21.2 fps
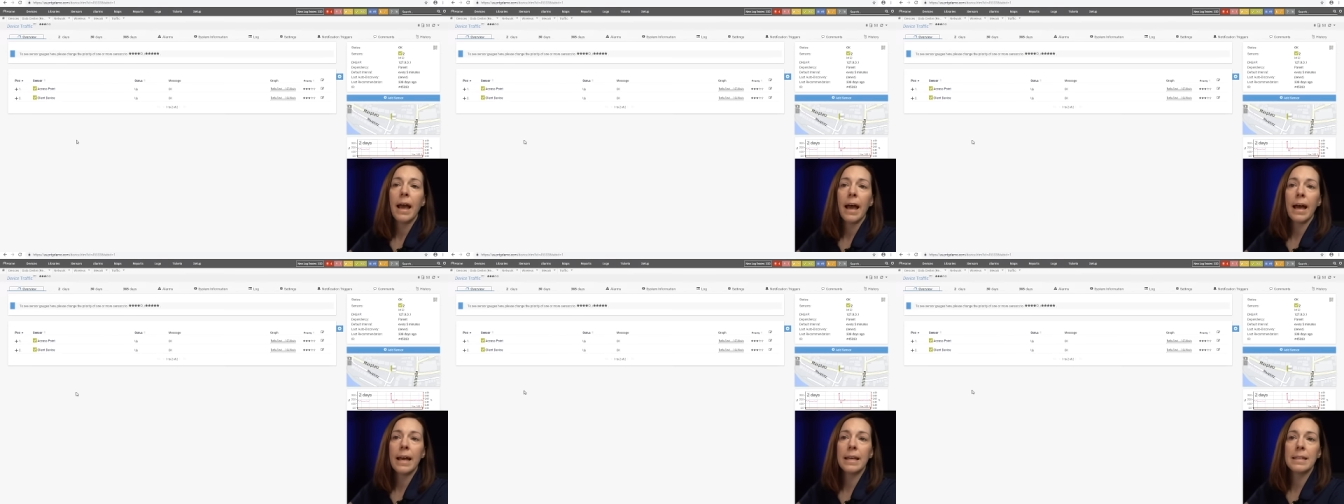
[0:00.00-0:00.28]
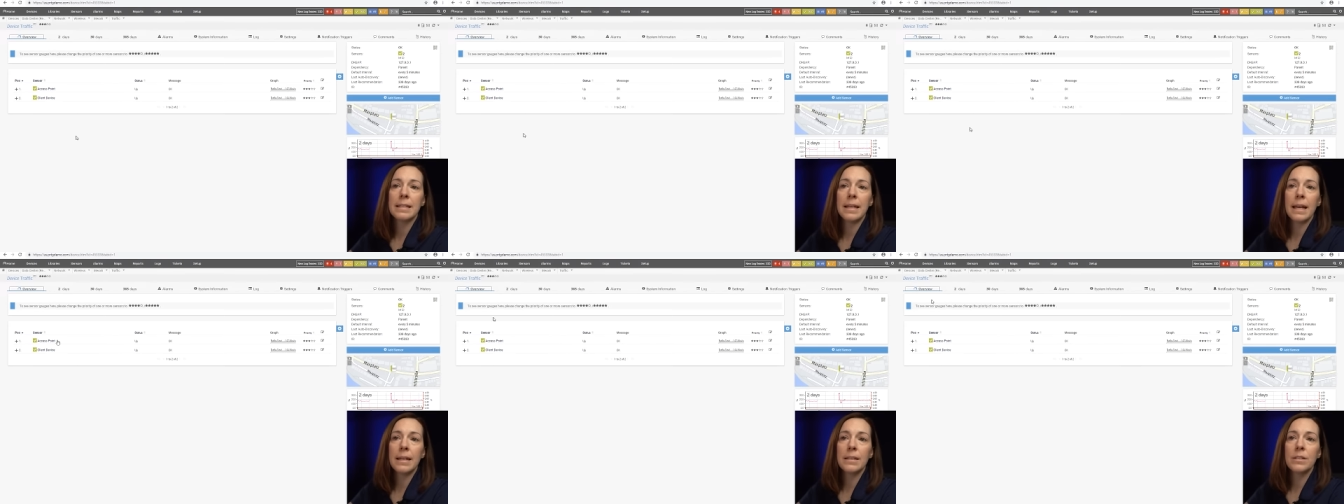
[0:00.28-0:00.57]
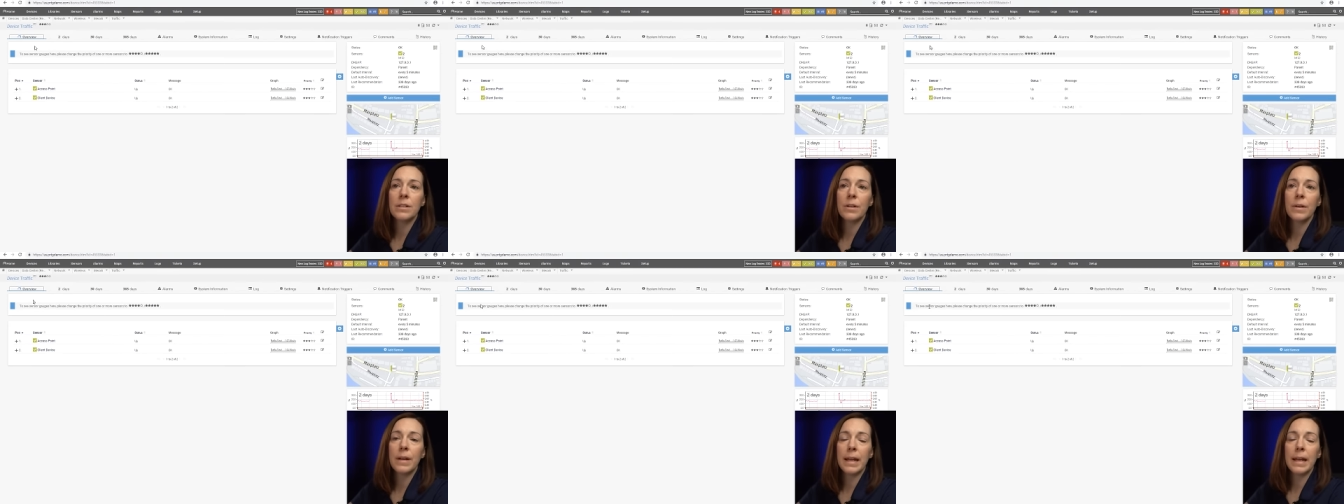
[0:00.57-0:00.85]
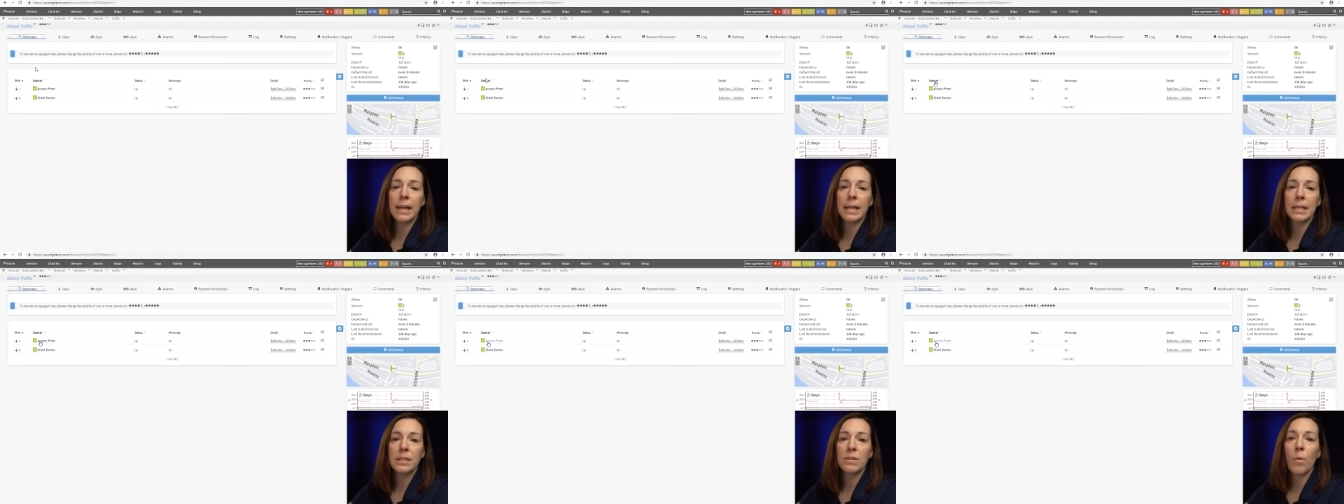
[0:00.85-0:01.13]
A sensor
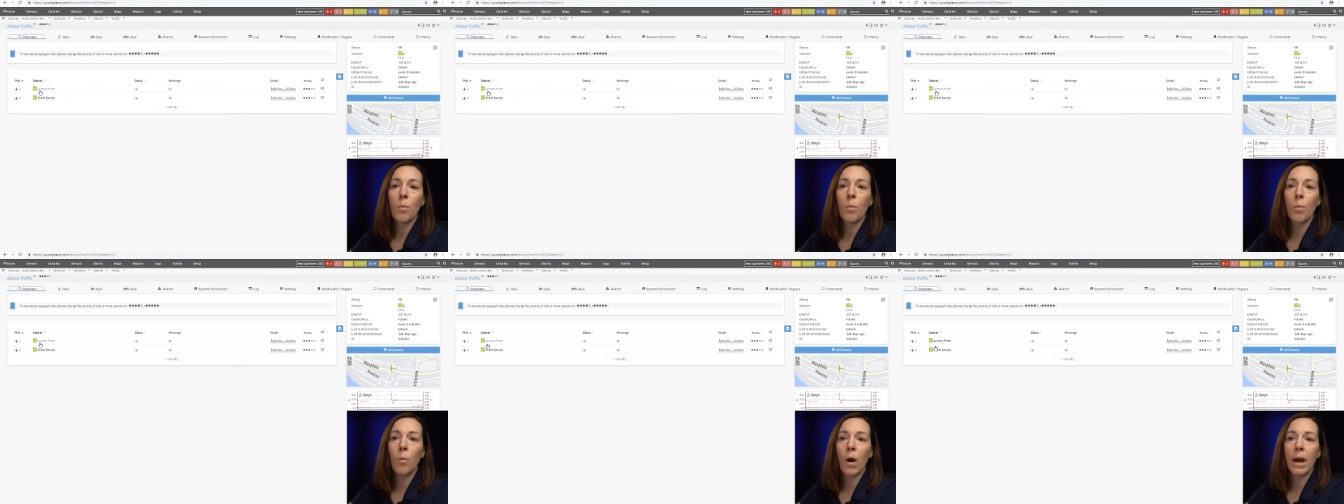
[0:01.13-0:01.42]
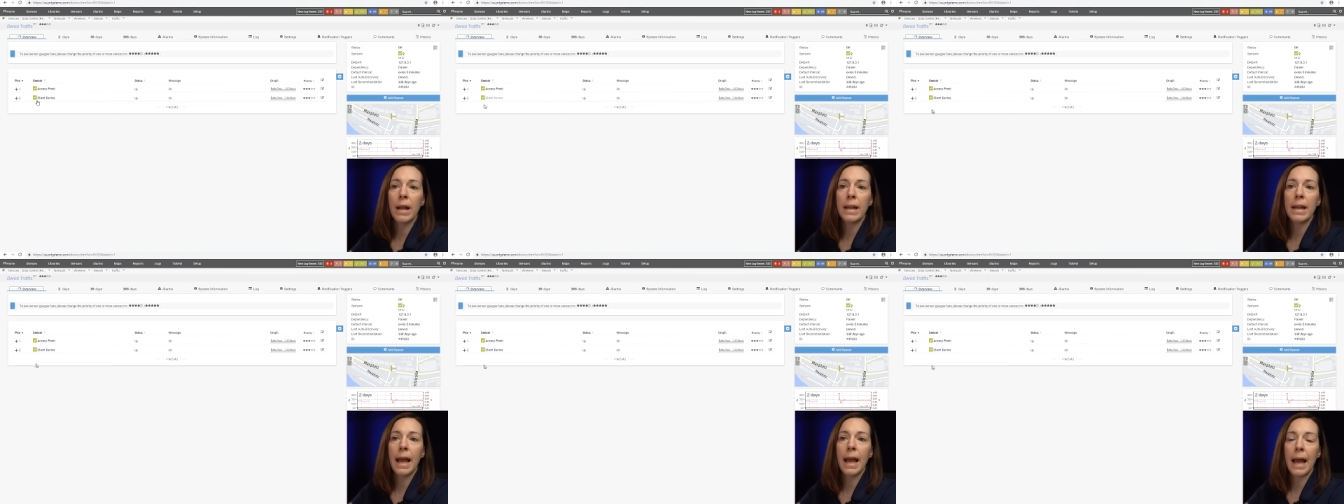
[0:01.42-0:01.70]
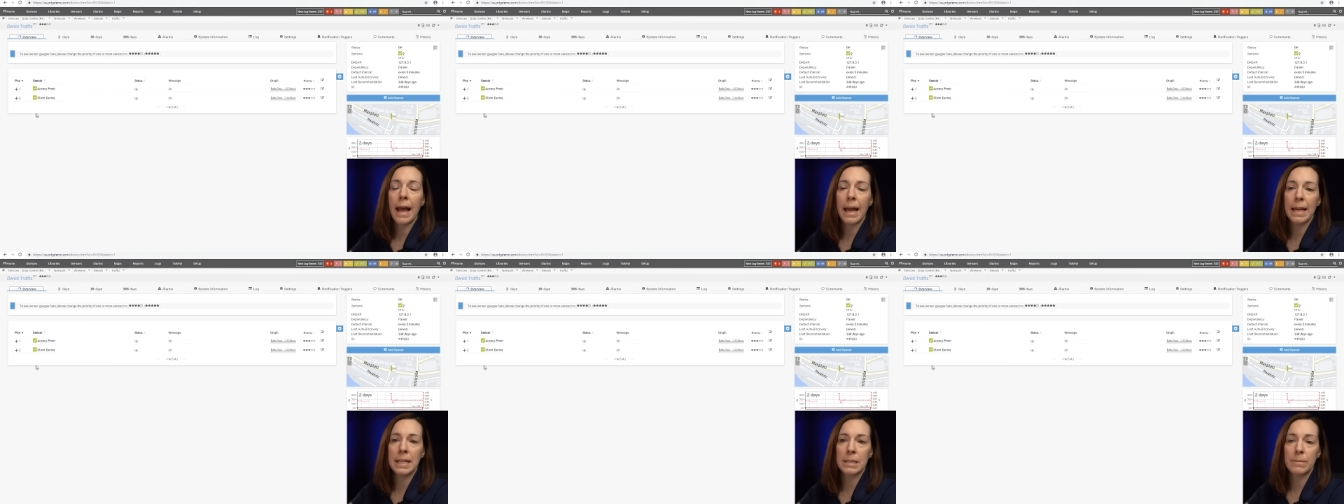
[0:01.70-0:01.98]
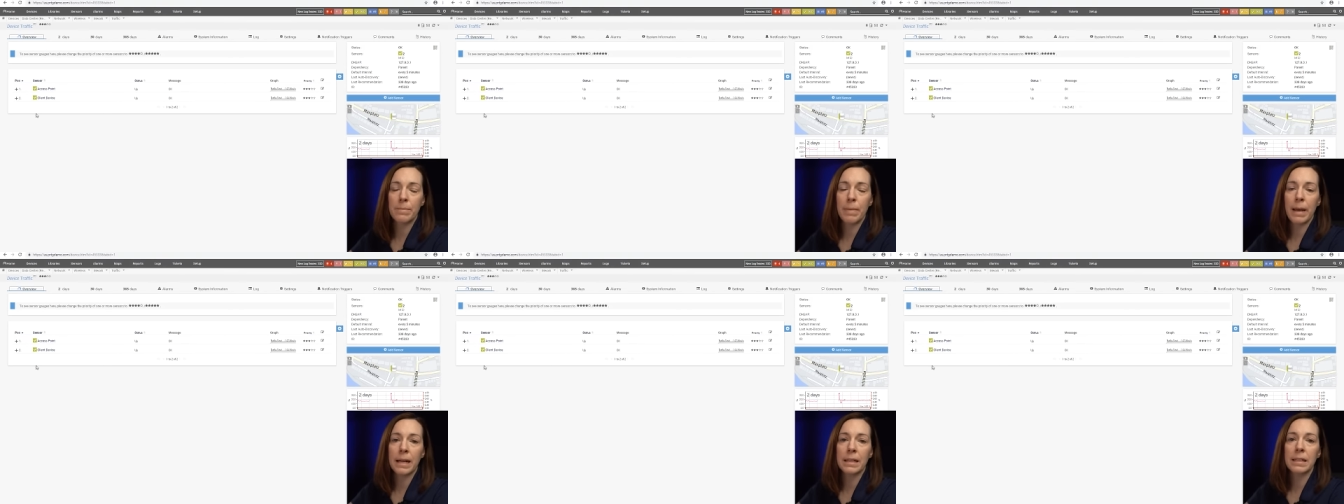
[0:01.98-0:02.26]
is one
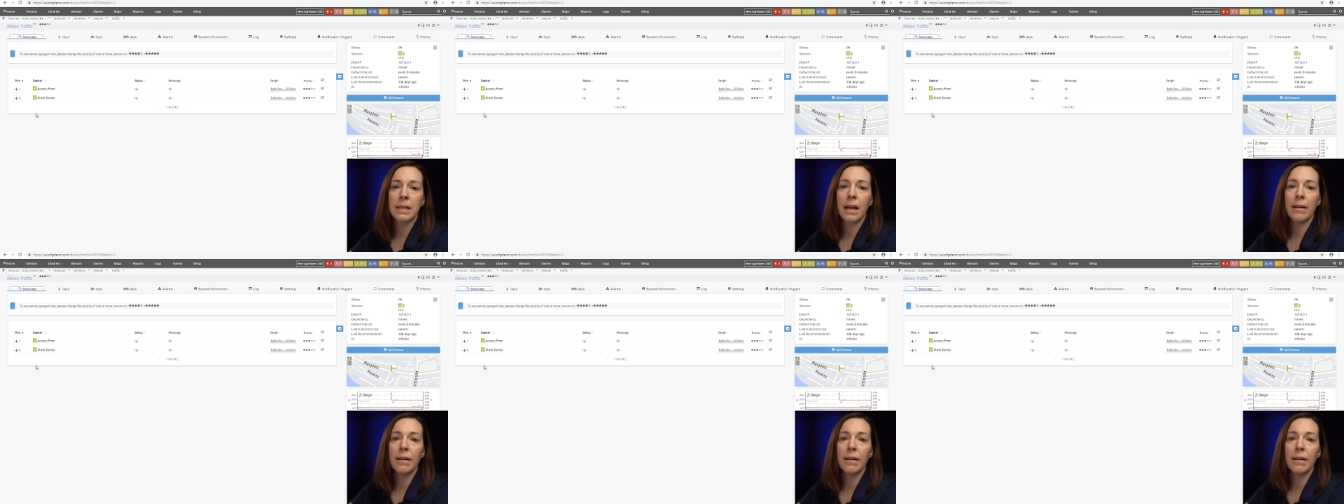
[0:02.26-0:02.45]
aspect